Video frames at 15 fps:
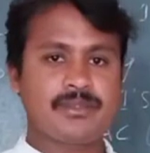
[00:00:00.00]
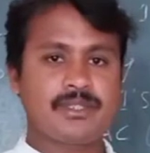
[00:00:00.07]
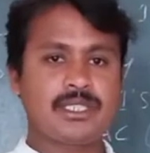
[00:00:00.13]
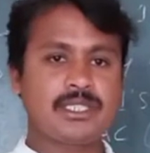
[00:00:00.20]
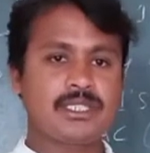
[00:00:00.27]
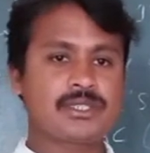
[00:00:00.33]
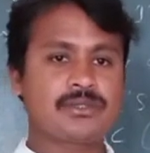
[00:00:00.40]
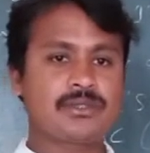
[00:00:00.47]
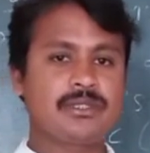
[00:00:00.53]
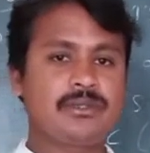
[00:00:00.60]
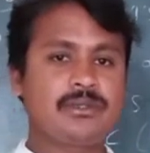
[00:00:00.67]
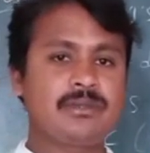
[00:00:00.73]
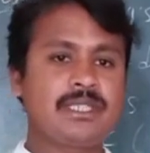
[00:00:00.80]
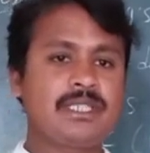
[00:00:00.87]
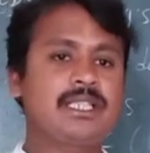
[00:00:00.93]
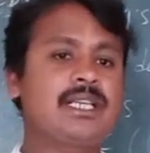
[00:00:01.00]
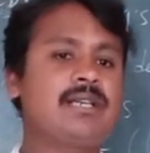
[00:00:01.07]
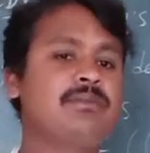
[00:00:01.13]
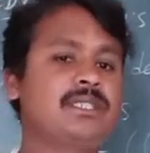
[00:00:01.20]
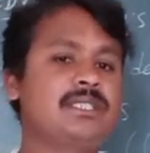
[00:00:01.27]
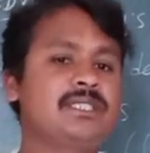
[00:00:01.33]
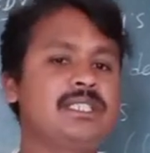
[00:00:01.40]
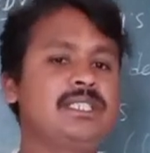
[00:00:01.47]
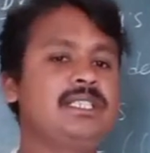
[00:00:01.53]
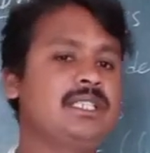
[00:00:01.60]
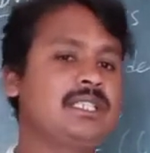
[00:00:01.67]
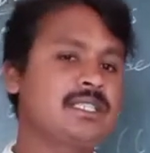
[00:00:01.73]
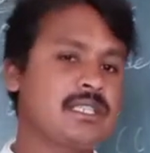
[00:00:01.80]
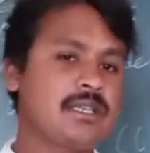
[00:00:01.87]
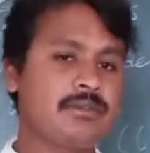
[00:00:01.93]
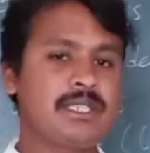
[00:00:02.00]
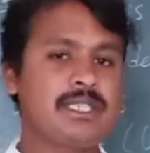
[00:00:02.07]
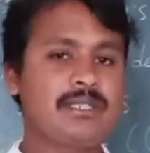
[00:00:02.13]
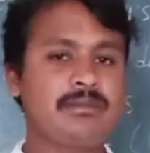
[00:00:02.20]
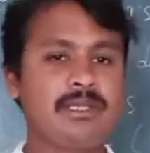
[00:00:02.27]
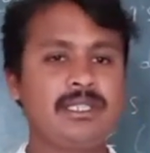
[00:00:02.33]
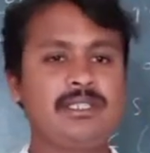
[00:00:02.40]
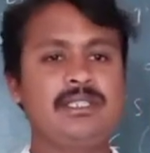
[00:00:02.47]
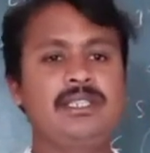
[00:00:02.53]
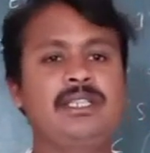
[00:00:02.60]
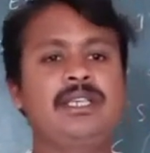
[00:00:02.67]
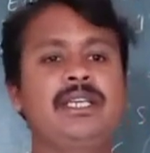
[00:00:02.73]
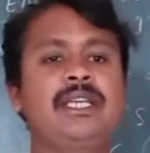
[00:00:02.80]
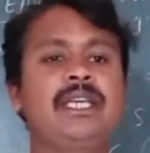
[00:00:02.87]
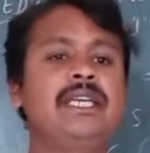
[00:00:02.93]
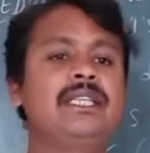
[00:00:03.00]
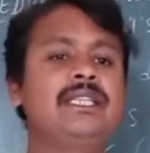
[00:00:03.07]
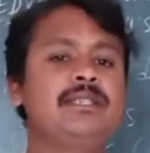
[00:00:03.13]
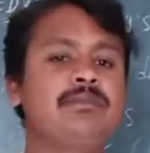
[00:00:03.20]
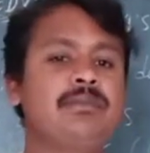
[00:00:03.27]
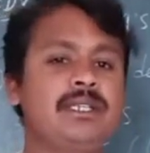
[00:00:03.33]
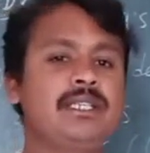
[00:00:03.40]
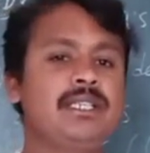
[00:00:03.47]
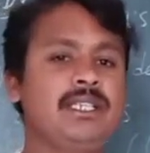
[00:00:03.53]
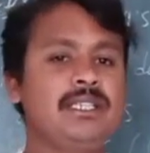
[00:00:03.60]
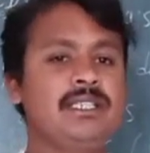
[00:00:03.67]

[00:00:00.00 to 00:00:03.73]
Understood everybody? Commercially it is available. Anybody